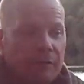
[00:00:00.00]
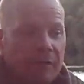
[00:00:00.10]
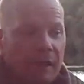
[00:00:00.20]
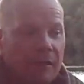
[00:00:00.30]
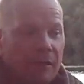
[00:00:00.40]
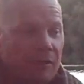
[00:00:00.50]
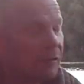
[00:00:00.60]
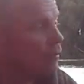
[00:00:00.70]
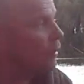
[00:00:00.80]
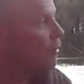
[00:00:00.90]
10
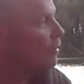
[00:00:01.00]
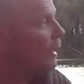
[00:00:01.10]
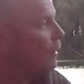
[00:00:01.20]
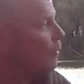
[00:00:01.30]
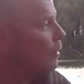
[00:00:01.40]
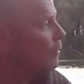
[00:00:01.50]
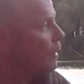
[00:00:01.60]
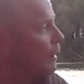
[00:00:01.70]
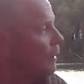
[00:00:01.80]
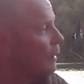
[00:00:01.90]
dozen fish now. I
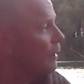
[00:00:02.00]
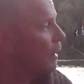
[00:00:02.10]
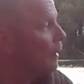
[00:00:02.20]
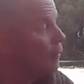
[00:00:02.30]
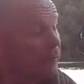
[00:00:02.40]
really don't know.